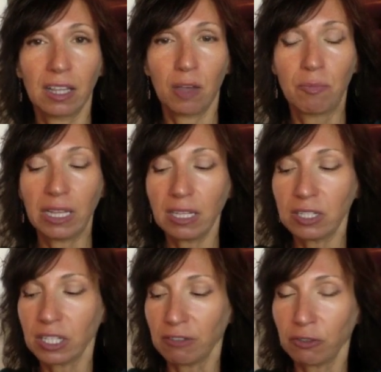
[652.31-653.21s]

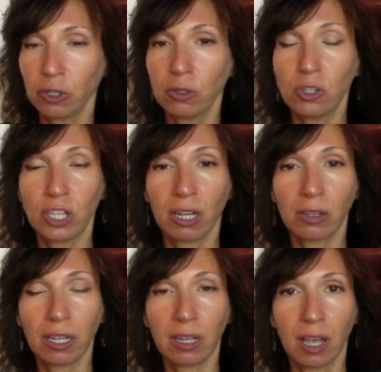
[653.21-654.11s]
ability for you to channel
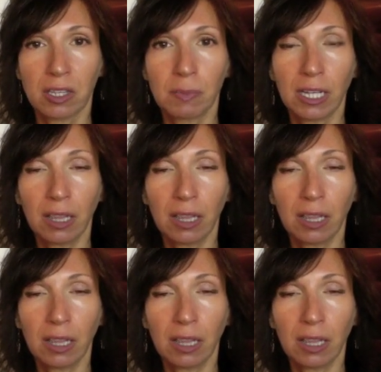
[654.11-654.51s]
that cosmic